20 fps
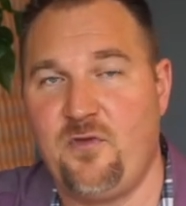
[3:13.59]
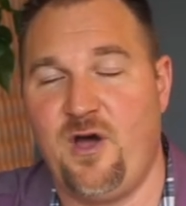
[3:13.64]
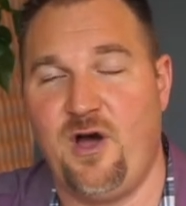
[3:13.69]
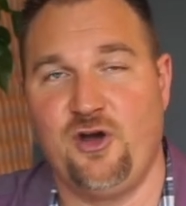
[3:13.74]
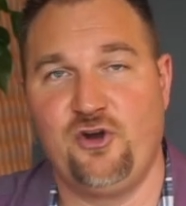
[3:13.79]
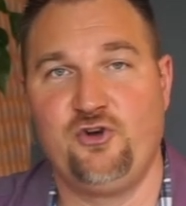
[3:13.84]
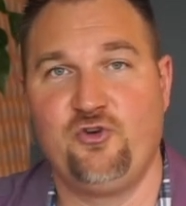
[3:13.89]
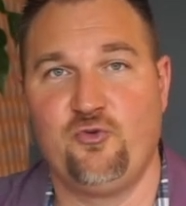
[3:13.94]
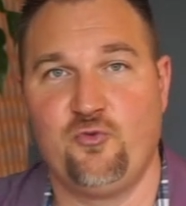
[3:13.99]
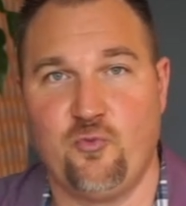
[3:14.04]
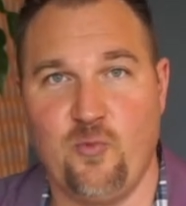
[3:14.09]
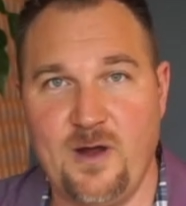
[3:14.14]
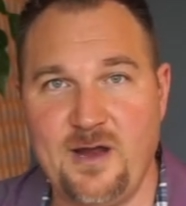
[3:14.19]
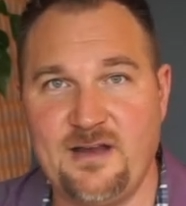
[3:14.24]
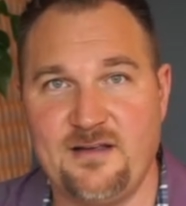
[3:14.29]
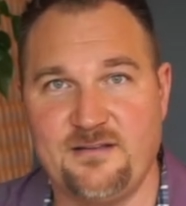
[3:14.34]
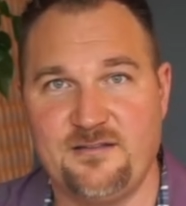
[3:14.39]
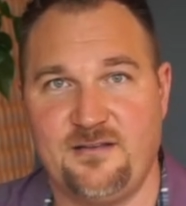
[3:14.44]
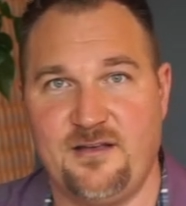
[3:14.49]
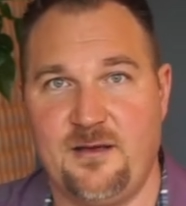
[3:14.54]
a great
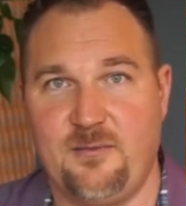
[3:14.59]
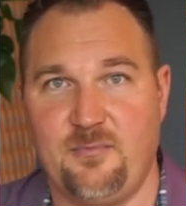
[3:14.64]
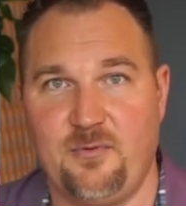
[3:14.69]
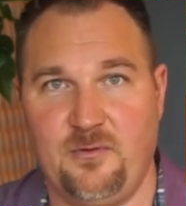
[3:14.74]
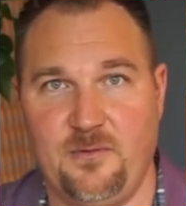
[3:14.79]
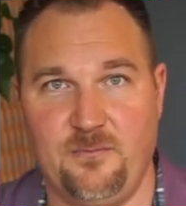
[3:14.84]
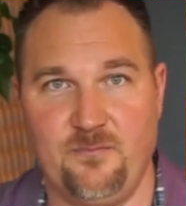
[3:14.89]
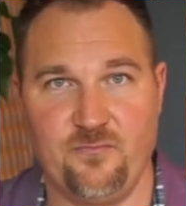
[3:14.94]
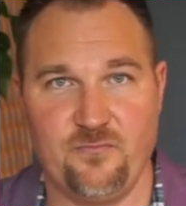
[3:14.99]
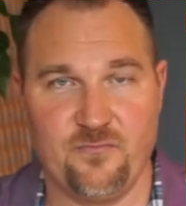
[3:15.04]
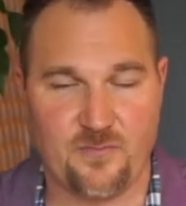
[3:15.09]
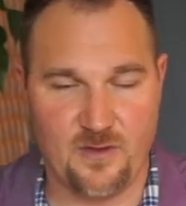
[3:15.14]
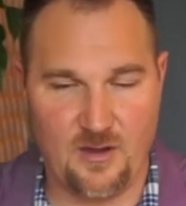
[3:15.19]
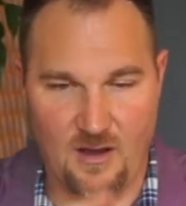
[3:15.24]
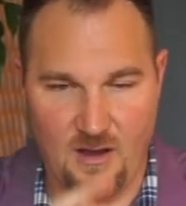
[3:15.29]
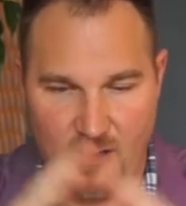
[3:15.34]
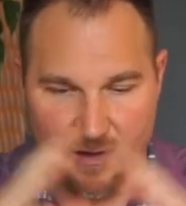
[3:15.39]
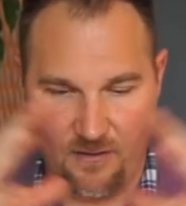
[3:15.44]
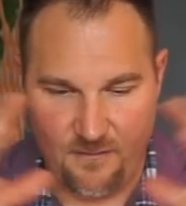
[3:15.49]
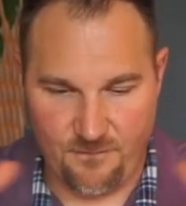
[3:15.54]
example
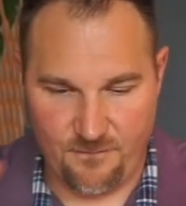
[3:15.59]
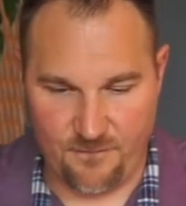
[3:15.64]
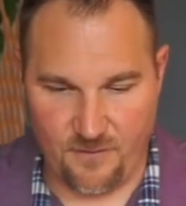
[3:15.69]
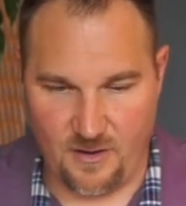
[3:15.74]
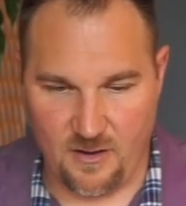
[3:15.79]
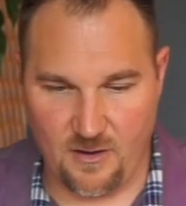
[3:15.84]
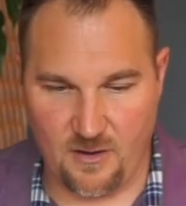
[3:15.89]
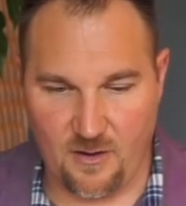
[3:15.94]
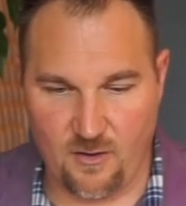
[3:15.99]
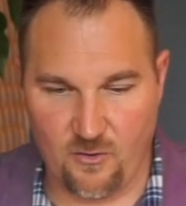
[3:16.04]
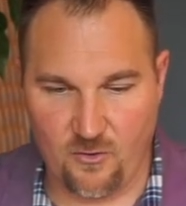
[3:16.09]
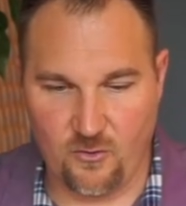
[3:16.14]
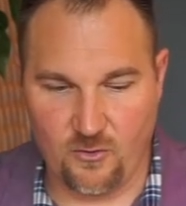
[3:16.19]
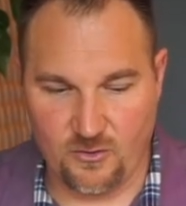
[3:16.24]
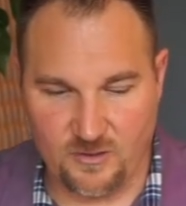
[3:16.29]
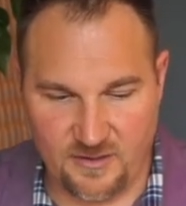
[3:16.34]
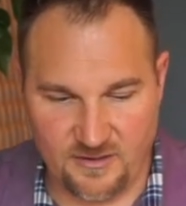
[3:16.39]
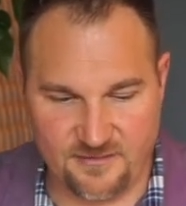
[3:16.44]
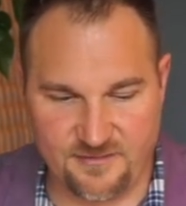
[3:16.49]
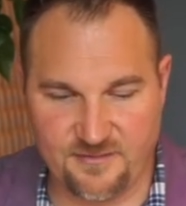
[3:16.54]
of a
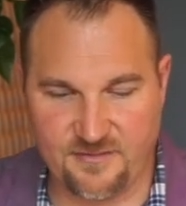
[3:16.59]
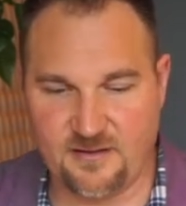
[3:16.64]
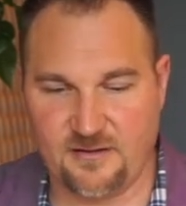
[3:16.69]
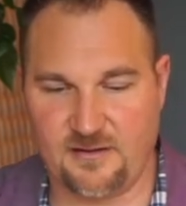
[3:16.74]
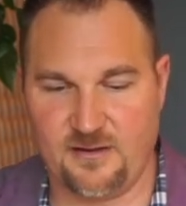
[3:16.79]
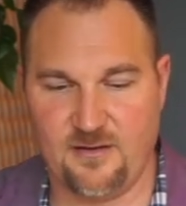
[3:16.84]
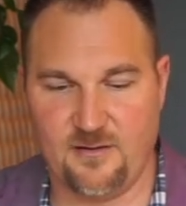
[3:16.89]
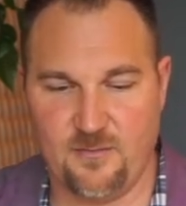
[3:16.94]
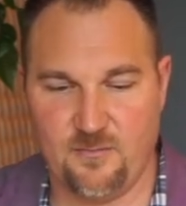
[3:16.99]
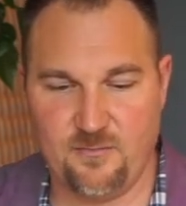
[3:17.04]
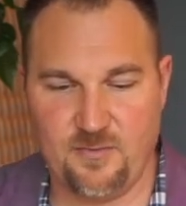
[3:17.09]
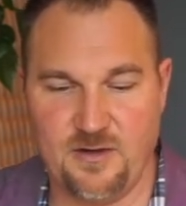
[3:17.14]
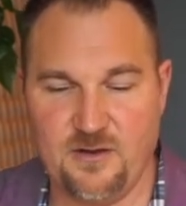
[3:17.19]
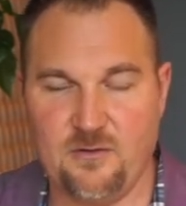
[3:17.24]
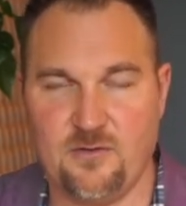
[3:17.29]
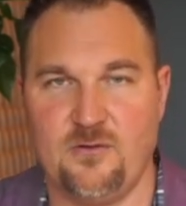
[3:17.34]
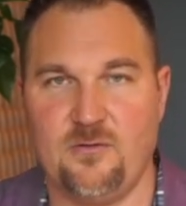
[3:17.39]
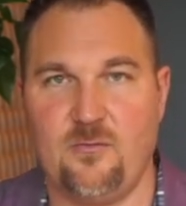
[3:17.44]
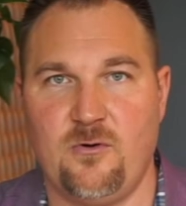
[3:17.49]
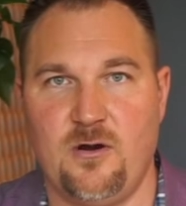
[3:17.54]
holistic
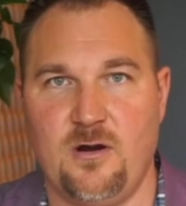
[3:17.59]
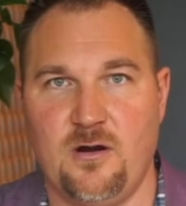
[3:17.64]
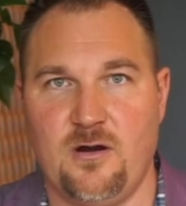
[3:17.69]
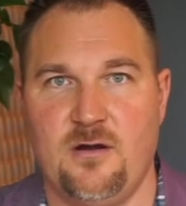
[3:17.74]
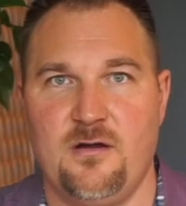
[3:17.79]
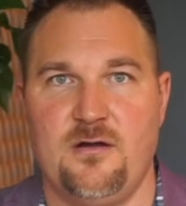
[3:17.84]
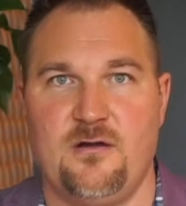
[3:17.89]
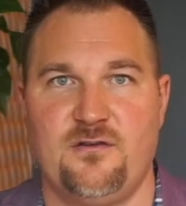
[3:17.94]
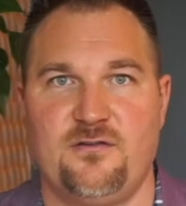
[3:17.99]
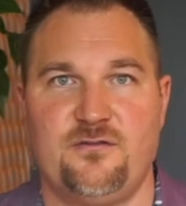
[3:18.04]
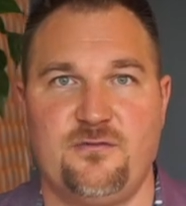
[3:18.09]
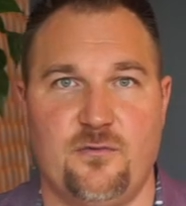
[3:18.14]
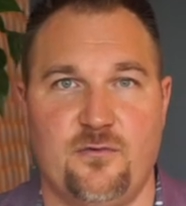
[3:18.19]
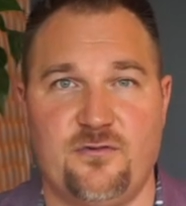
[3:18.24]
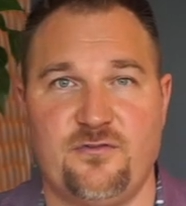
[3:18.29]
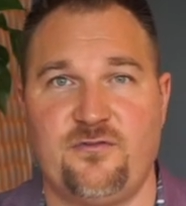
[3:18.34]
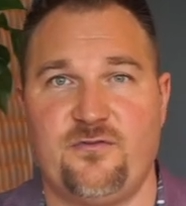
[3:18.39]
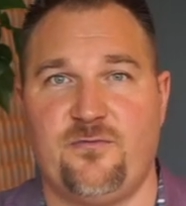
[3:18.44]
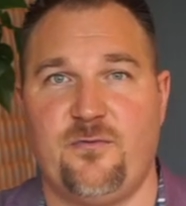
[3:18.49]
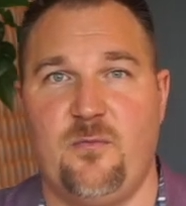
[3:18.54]
Pinot Noir
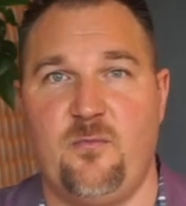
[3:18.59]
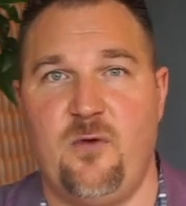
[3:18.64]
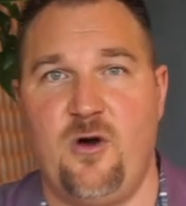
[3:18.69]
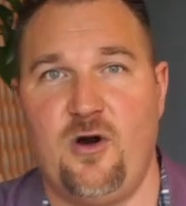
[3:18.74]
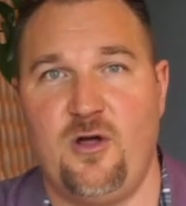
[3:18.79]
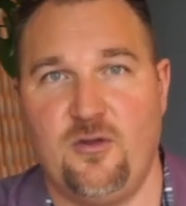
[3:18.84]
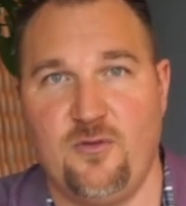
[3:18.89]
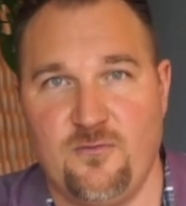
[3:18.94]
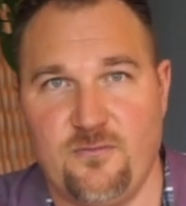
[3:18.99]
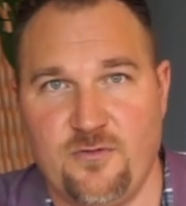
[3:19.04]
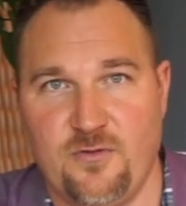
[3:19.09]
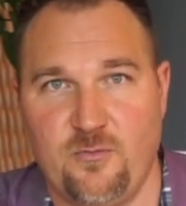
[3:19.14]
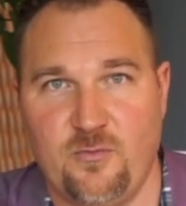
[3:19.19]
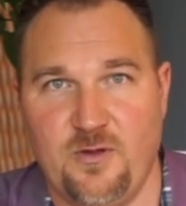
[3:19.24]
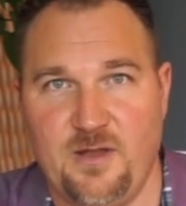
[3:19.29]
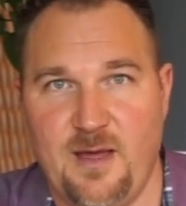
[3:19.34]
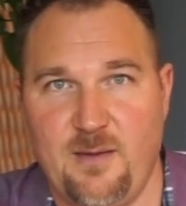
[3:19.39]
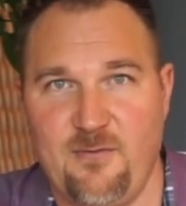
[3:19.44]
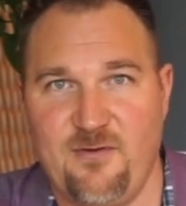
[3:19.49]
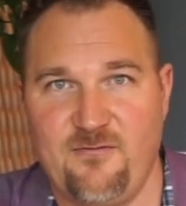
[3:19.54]
sourced from all over the
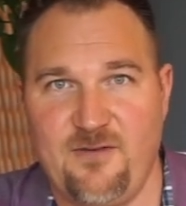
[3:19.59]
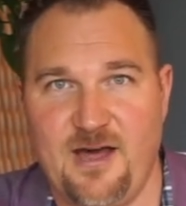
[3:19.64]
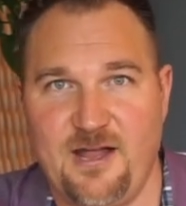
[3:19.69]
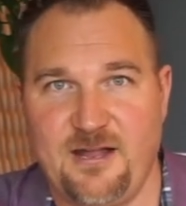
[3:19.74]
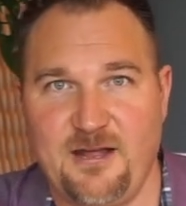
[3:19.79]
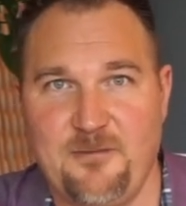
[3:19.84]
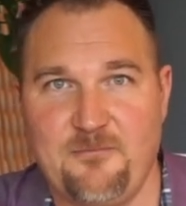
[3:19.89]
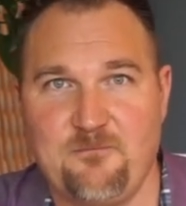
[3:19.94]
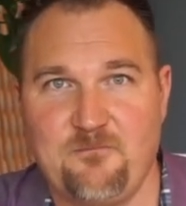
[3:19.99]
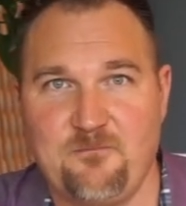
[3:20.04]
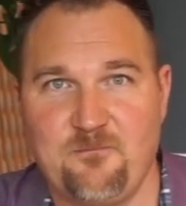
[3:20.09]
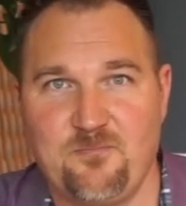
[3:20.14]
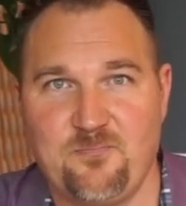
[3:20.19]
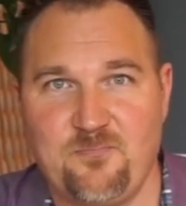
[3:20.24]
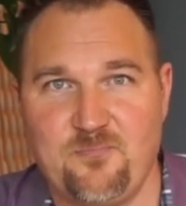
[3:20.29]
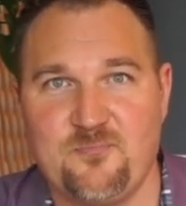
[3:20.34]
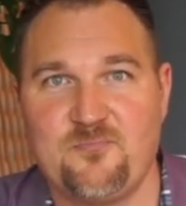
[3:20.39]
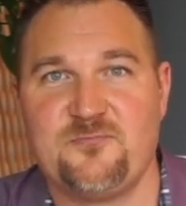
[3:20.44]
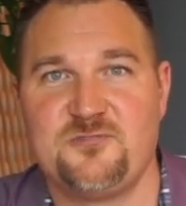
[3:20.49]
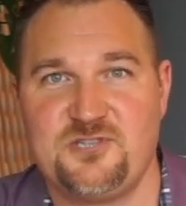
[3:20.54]
Willamette Valley.
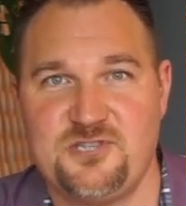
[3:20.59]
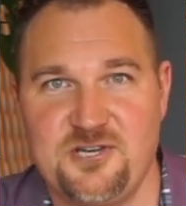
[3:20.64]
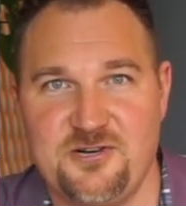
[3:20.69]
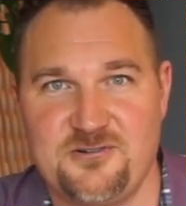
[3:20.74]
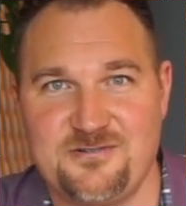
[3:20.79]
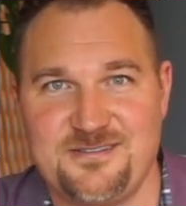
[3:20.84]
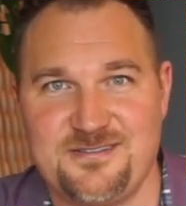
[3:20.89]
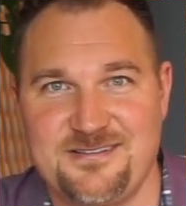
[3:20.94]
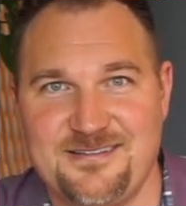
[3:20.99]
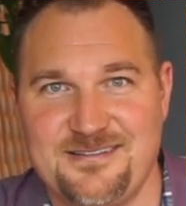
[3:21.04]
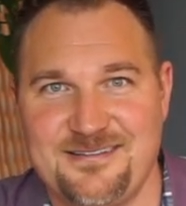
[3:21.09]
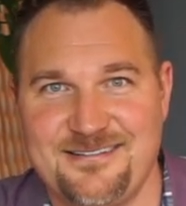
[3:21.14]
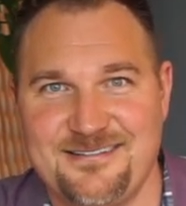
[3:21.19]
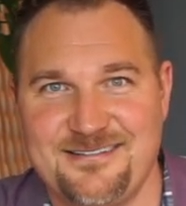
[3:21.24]
Cheers.